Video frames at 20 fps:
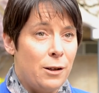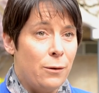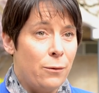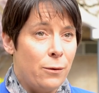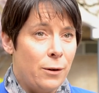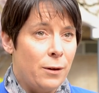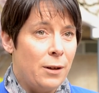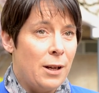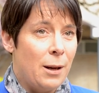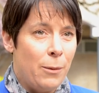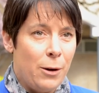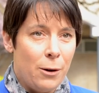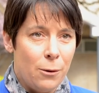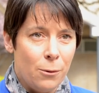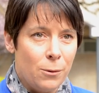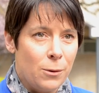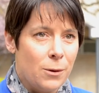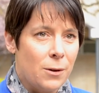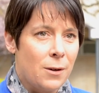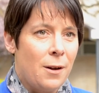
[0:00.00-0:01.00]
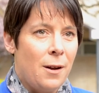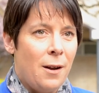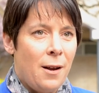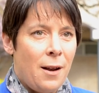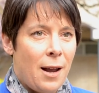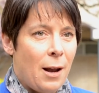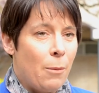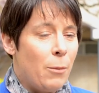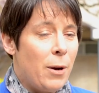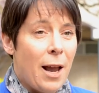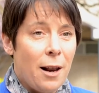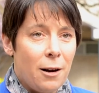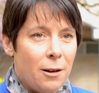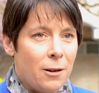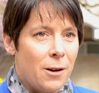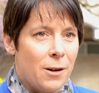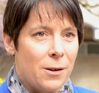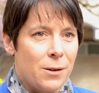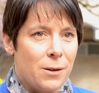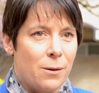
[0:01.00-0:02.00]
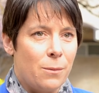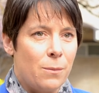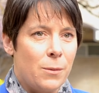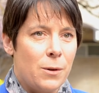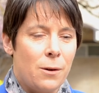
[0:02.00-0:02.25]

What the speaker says: different chemicals and we analyse them.